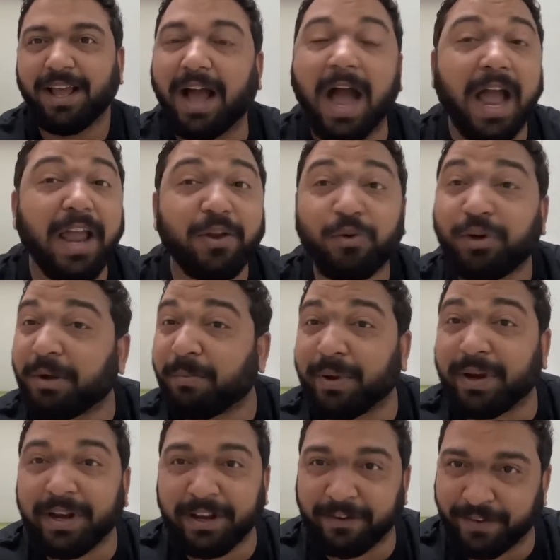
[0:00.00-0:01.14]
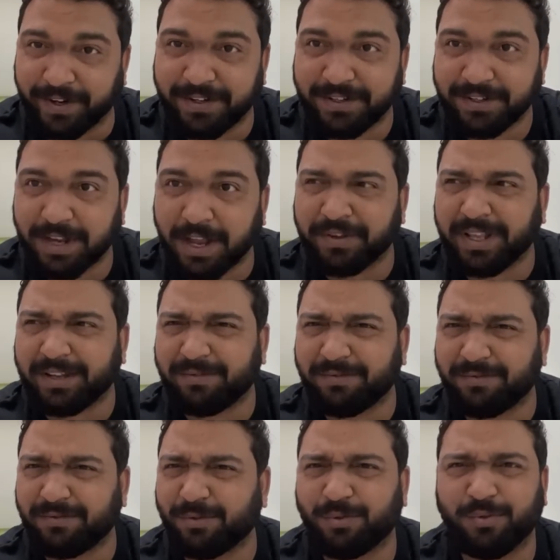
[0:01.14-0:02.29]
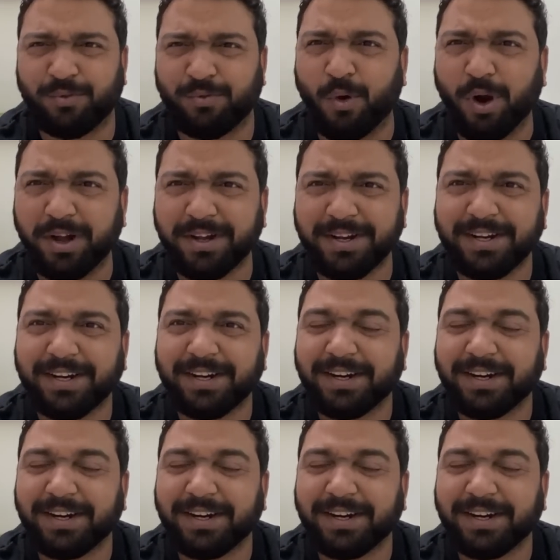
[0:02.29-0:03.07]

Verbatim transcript: I couldn't believe it. I was like, what?